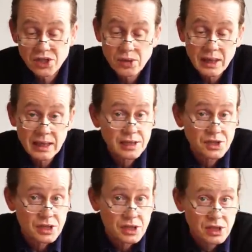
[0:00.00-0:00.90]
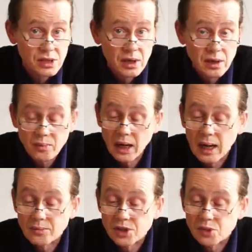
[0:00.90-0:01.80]
So I guess this
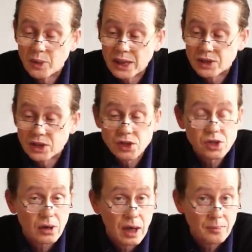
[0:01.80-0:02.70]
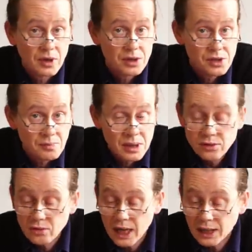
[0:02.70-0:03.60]
perhaps is best described as a
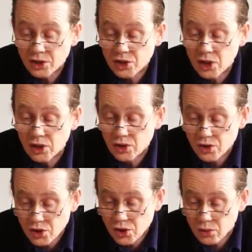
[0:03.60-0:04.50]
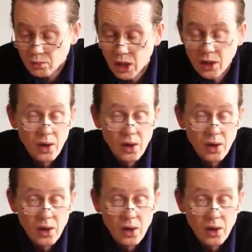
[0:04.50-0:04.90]
mid-range zoom.